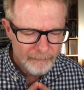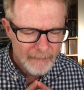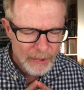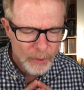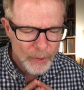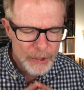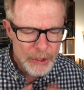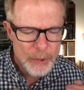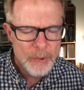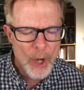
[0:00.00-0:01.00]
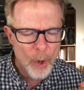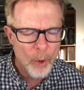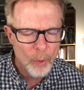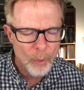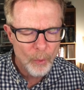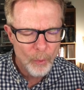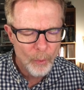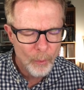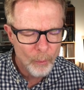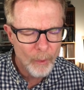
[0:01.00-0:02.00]
Lord, you know
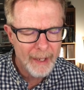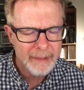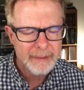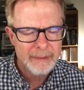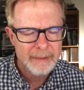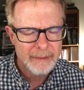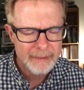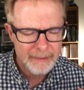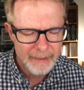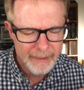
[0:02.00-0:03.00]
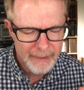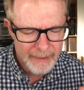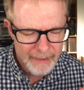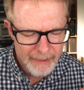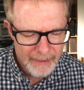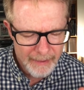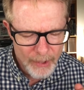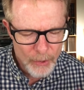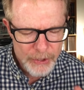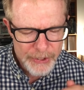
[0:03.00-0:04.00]
what
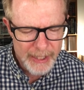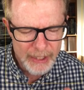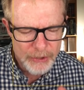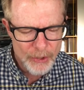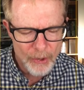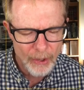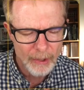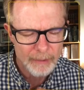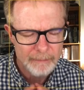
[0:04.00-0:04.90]
those things are